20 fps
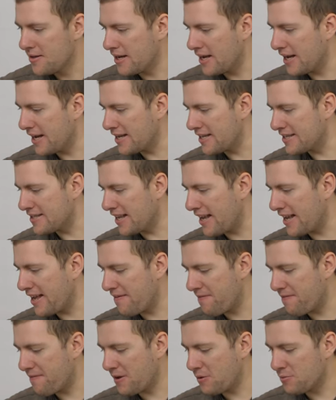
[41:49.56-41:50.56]
And it
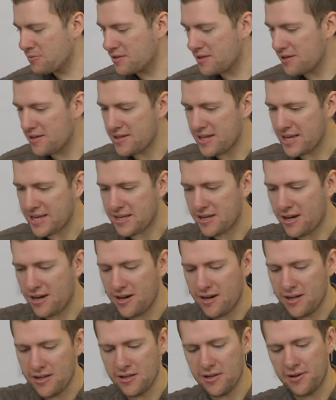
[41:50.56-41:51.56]
it feels like they cut
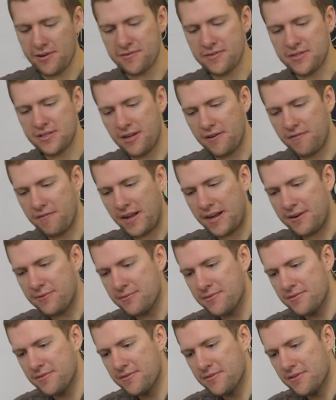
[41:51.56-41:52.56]
a lot of stuff out
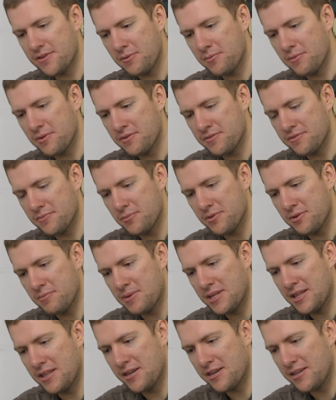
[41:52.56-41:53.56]
that would would have
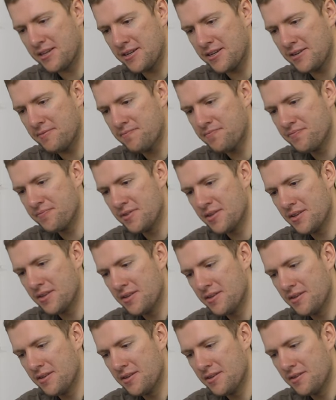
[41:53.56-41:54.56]
been like a
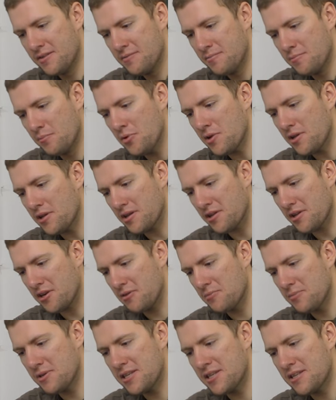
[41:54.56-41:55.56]
more like a
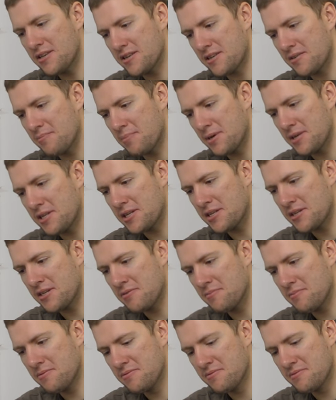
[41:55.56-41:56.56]
comedy, like a buddy
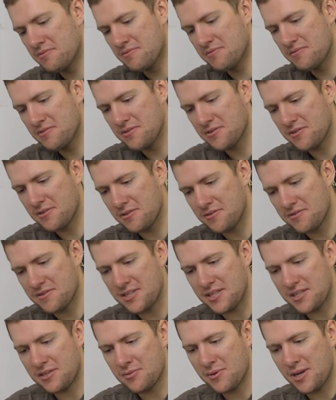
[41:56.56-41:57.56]
cop sort of
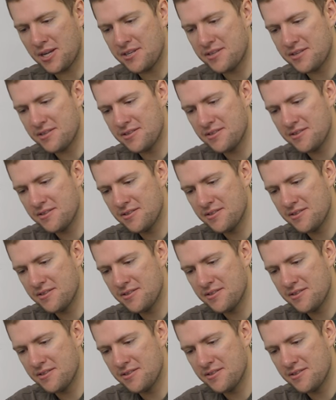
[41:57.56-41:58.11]
situation,